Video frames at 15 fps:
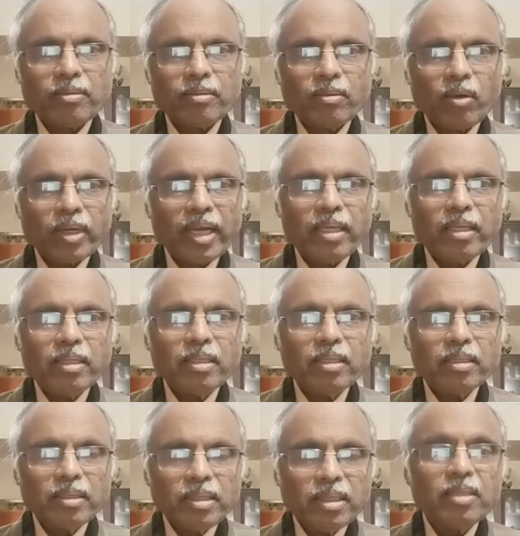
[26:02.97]
Okay,
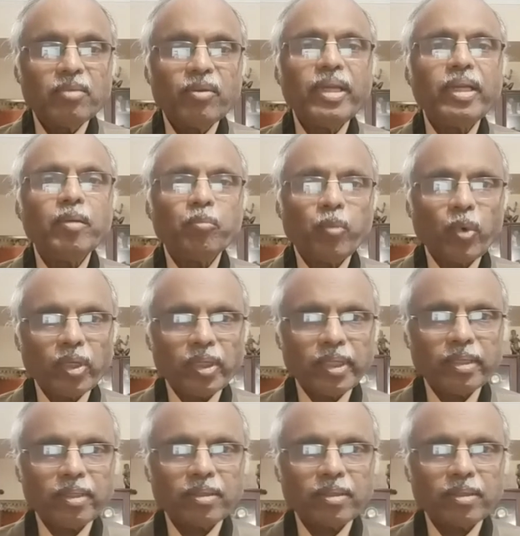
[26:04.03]
this is very important.